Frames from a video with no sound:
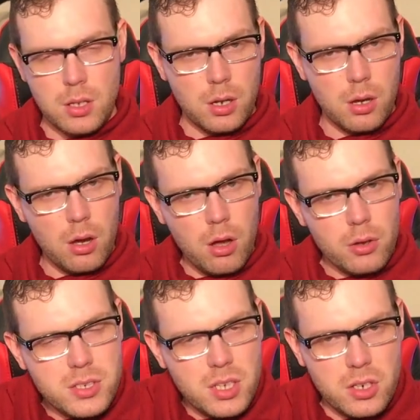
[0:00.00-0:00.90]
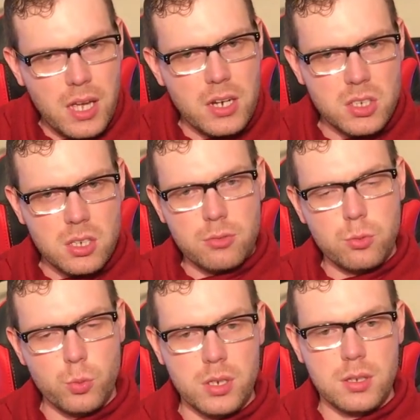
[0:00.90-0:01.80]
all this other kind of stuff
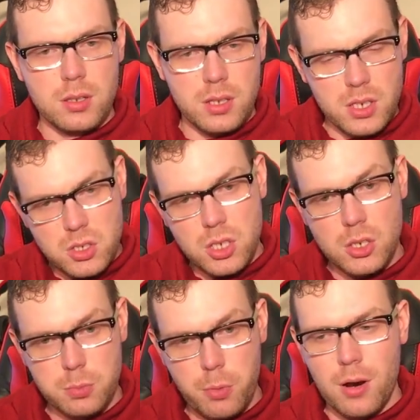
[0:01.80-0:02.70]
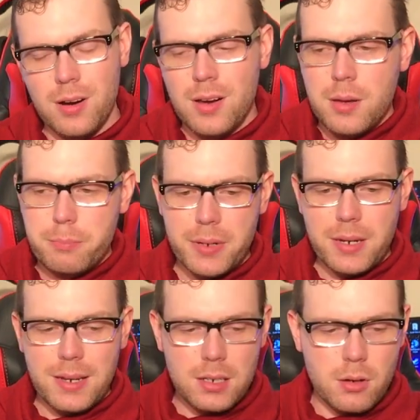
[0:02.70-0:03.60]
with this touch bar.
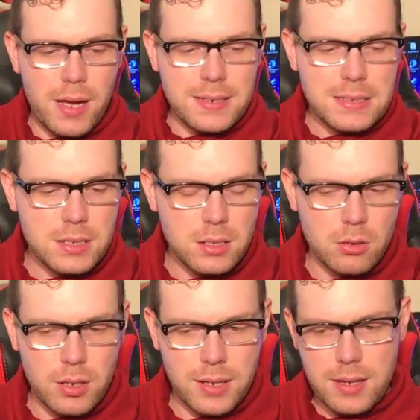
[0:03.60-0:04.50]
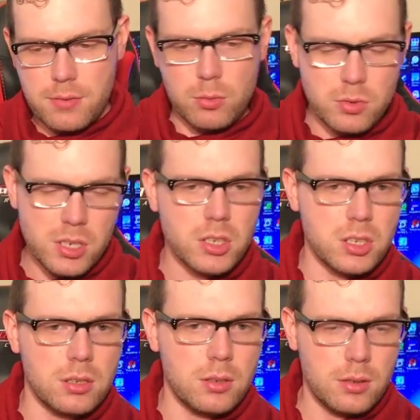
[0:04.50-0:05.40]
But I still, like, even
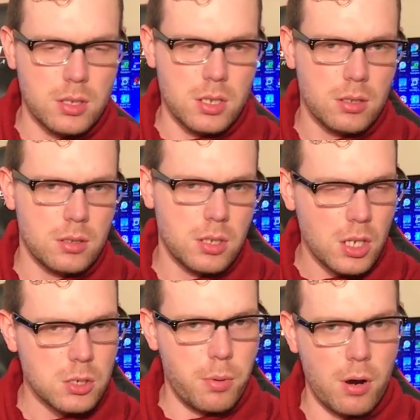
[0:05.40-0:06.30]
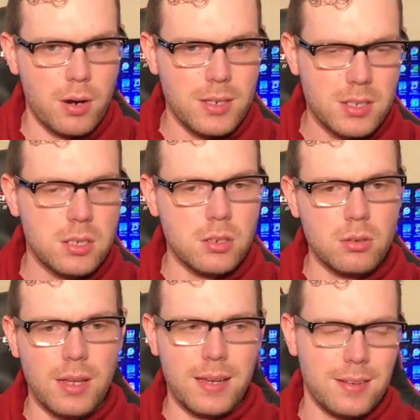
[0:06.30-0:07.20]
touching the touch bar, it
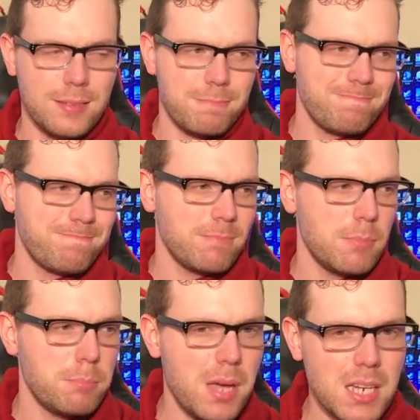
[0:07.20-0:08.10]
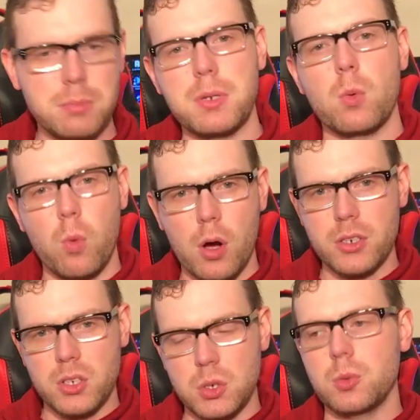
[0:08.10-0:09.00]
still, like, makes me
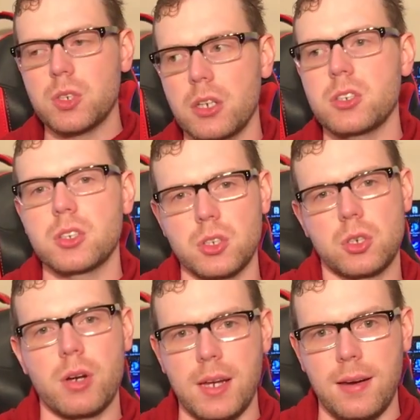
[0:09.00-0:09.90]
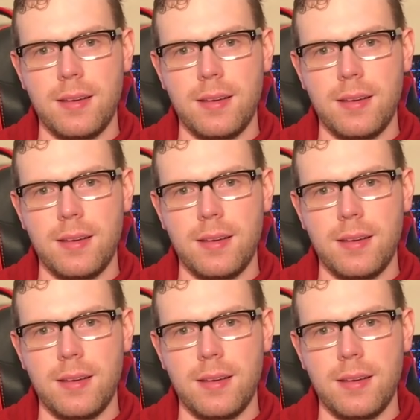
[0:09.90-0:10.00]
want to touch the screen.